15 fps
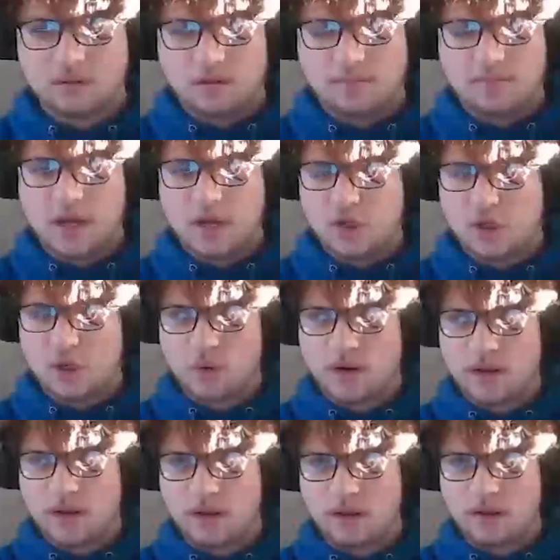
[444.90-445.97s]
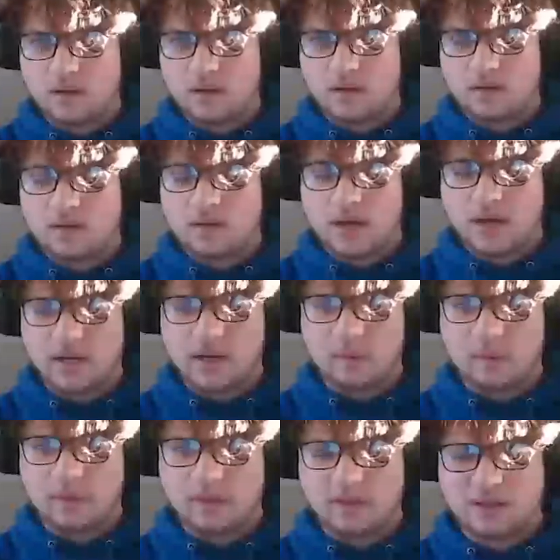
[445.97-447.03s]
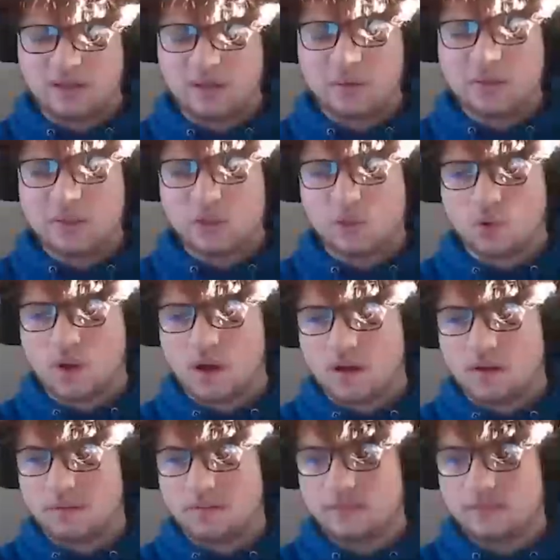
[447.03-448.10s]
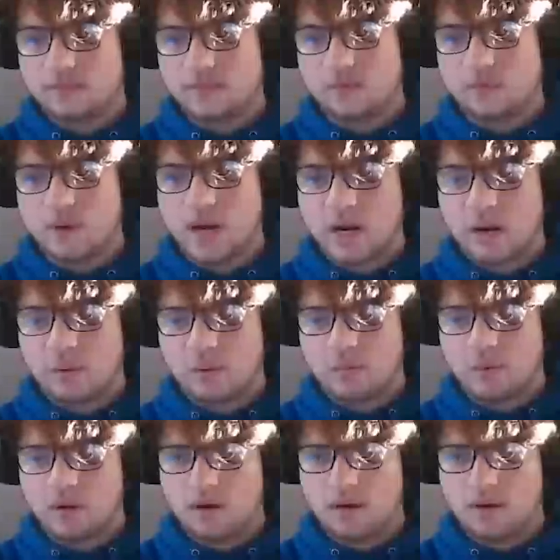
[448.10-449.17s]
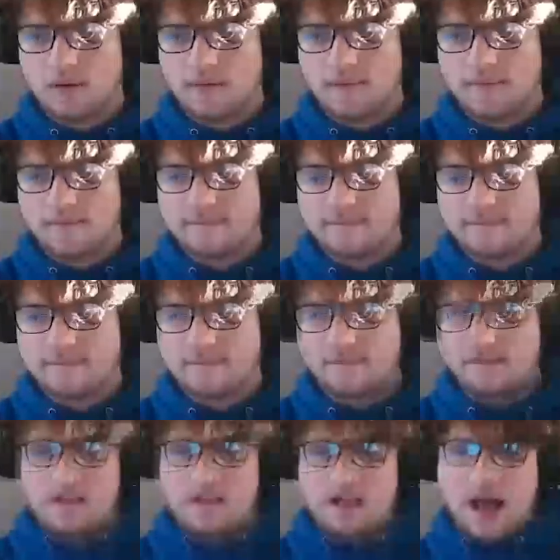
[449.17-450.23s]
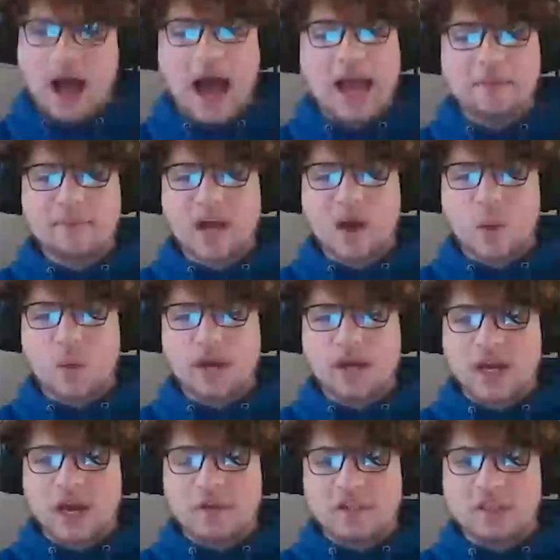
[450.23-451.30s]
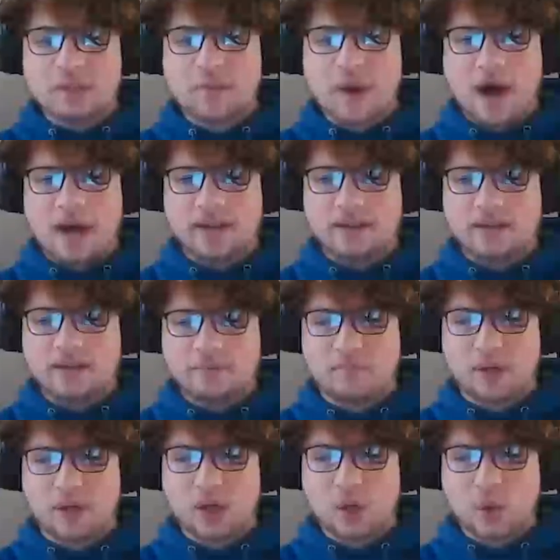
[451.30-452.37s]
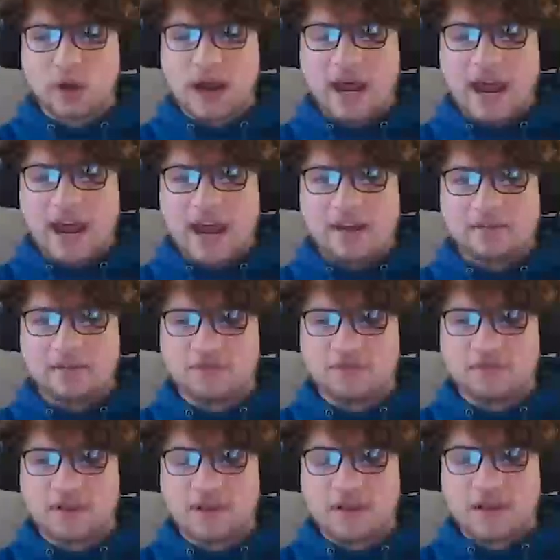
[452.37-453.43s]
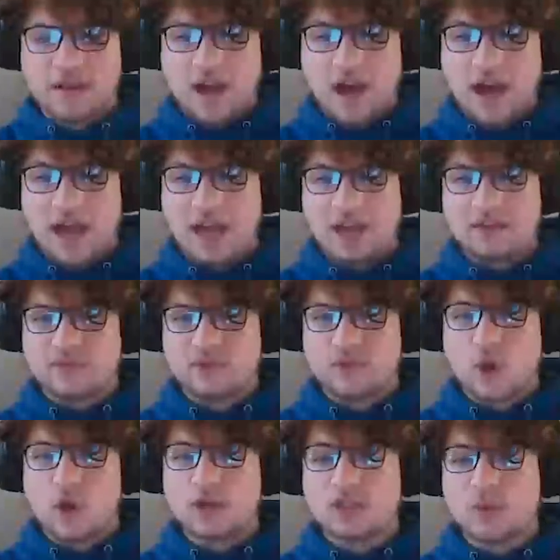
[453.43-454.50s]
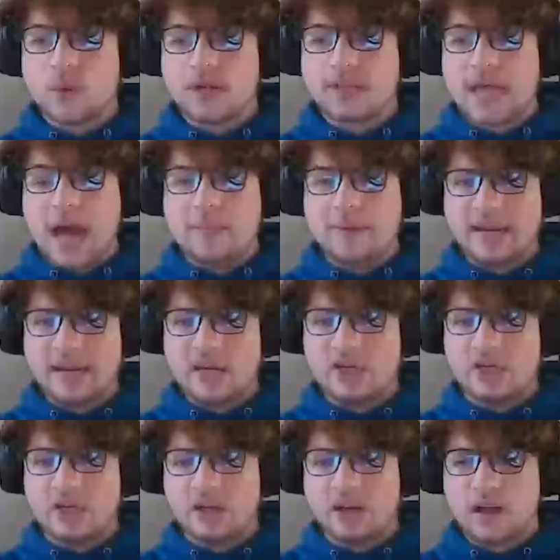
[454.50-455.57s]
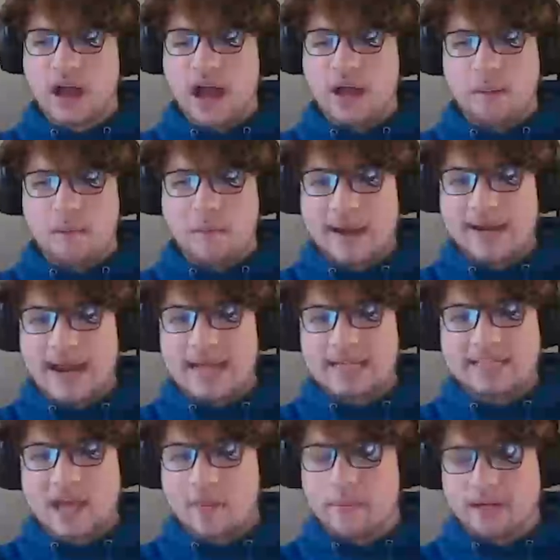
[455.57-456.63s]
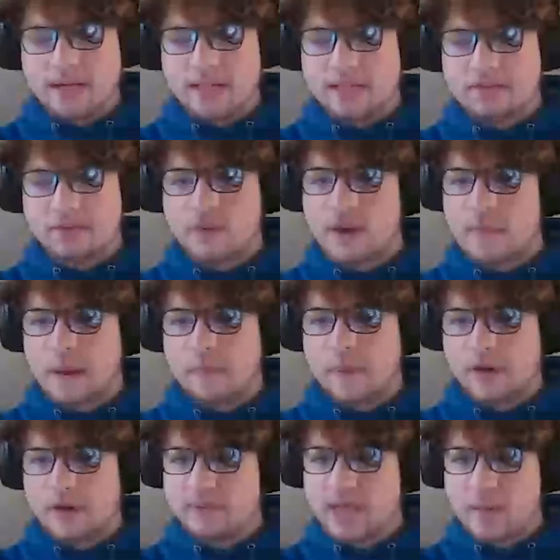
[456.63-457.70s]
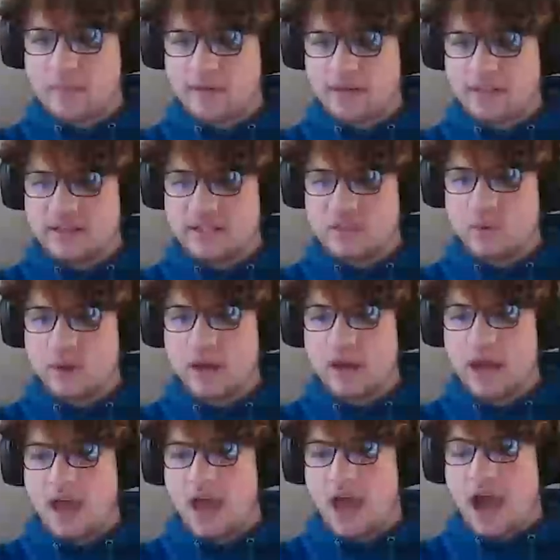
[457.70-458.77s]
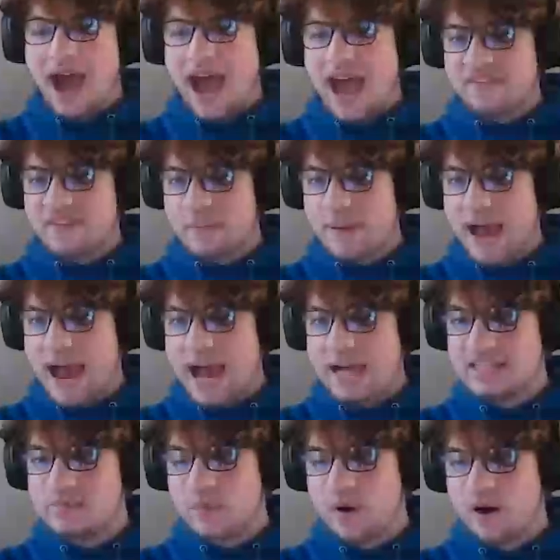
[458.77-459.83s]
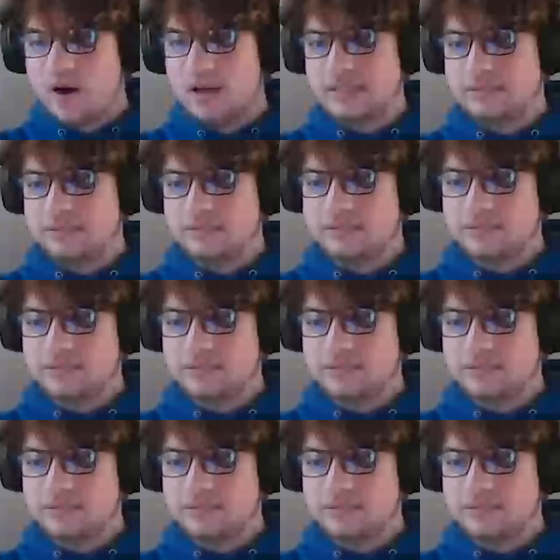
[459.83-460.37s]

not sure what I thought here, but it was a draw from what I remember. I am not winning on the spot, but look what I have. I have dark square domination. My knight's coming in this way. My bishop's coming in this way. I have a passed pawn.